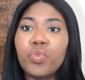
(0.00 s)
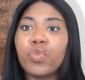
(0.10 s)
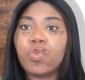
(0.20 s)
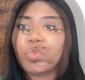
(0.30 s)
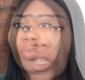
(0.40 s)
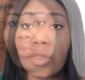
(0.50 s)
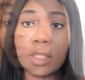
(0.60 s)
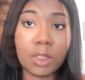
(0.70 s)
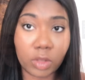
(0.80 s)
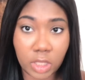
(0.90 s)
I was having a
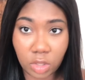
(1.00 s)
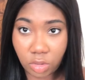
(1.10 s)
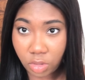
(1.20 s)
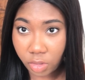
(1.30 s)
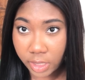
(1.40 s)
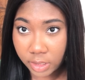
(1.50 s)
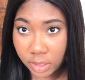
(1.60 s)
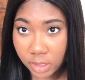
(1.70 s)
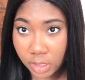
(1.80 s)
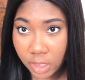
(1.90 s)
little issue, so I
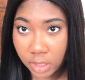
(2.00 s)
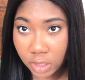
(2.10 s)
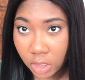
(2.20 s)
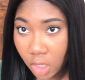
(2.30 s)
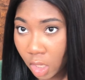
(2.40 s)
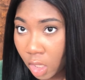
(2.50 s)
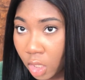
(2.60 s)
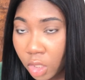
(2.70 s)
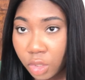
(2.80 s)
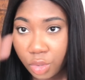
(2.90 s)
decided
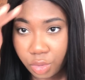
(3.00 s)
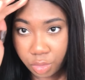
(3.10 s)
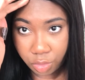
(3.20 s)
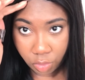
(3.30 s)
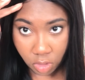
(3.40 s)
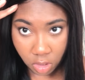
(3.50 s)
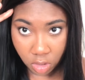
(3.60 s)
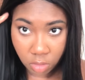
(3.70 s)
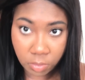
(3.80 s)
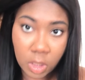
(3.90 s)
to
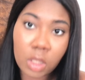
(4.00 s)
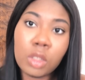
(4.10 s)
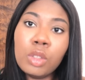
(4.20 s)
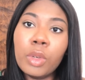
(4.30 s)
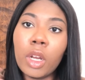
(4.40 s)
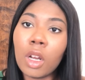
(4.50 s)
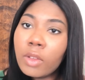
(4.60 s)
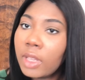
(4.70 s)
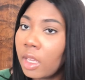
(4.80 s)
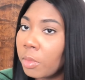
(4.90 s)
do it off
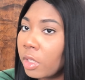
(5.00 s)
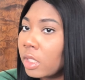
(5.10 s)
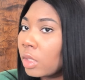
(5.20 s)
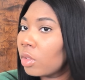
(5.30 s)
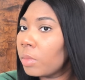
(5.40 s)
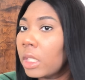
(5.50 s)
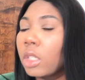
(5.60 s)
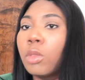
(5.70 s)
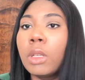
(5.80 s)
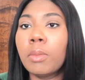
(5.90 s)
camera because it will be a
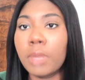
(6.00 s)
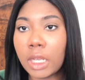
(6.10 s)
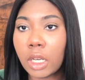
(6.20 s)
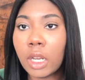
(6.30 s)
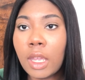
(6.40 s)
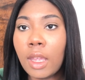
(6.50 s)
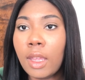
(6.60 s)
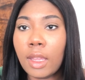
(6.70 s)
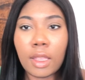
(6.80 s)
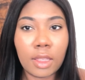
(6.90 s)
little bit better,
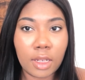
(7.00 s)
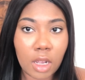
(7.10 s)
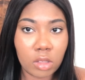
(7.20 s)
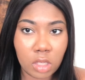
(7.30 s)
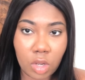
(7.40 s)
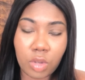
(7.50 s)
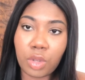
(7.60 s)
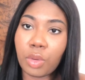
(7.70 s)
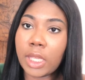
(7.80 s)
and then I'll tell you